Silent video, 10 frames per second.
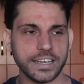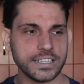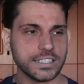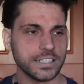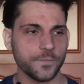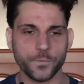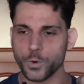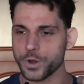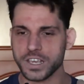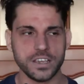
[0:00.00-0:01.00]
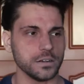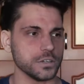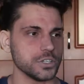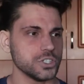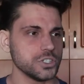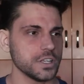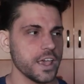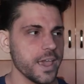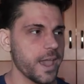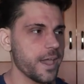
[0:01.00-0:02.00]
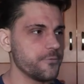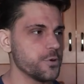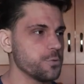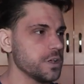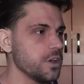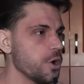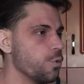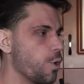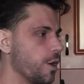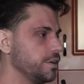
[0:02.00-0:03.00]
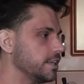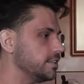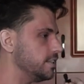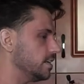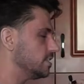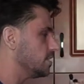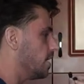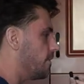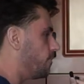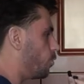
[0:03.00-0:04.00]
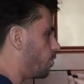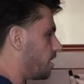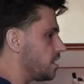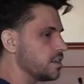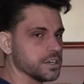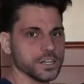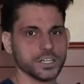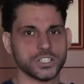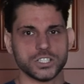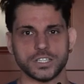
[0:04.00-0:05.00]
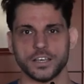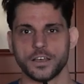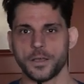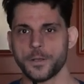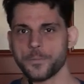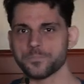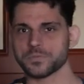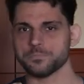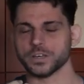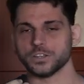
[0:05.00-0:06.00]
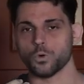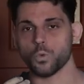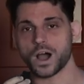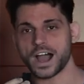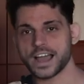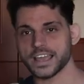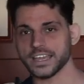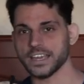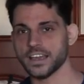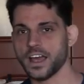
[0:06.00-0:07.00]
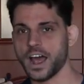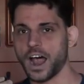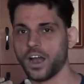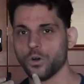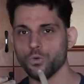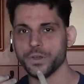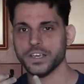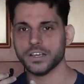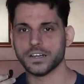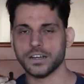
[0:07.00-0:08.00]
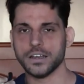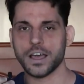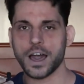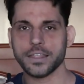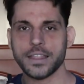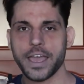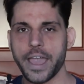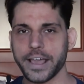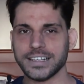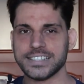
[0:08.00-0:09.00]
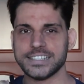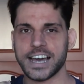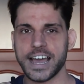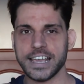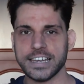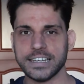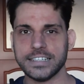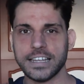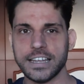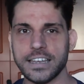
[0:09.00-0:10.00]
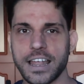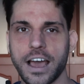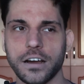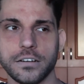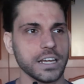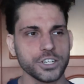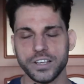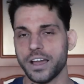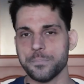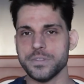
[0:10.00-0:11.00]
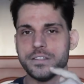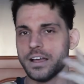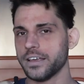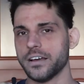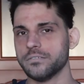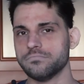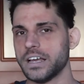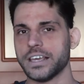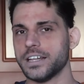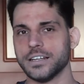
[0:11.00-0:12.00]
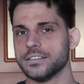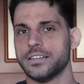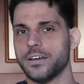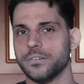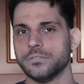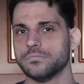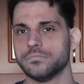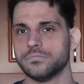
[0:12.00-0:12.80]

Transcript: this for years. Everyone wanted this for years. But why are we are not excited now? Actually, I'm I I cannot tell